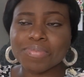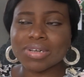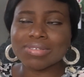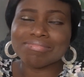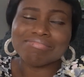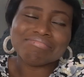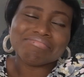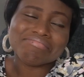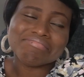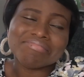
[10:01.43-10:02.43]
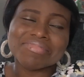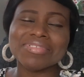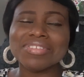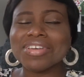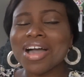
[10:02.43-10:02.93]
but
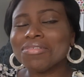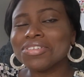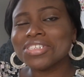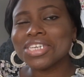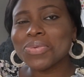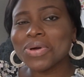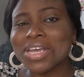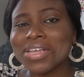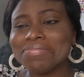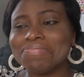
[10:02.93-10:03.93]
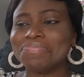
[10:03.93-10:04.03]
you have to deal with it.